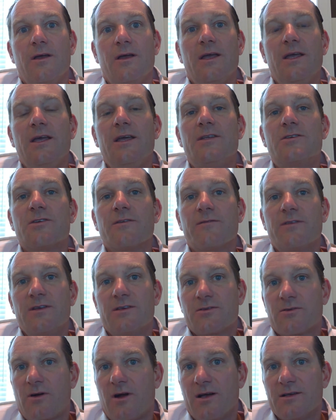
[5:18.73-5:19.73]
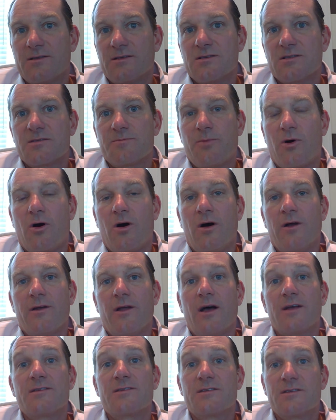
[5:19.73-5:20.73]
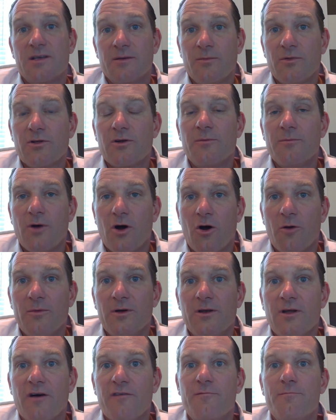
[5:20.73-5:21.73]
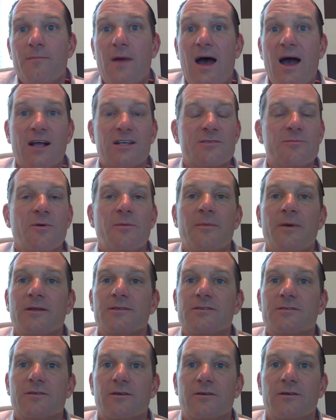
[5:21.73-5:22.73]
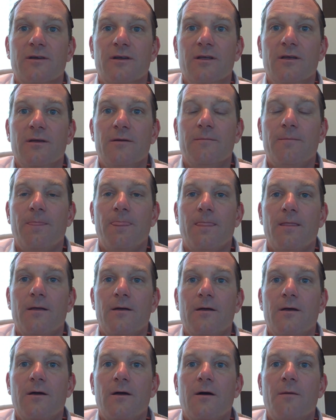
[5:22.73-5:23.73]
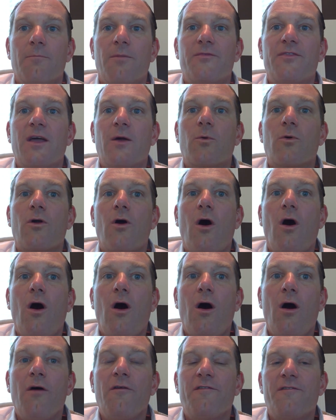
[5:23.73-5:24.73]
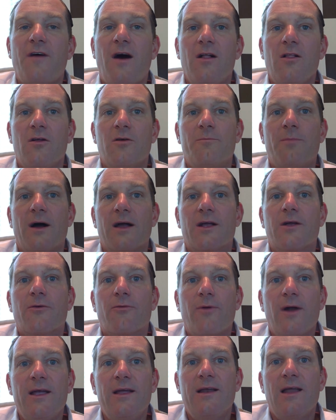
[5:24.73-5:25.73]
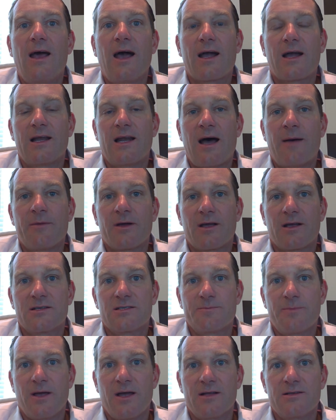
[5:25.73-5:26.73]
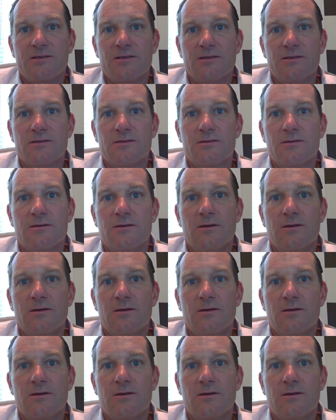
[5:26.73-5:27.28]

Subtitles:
Each of these crises spawned a similar moment of maximum uncertainty, but they were all followed by great economic expansions,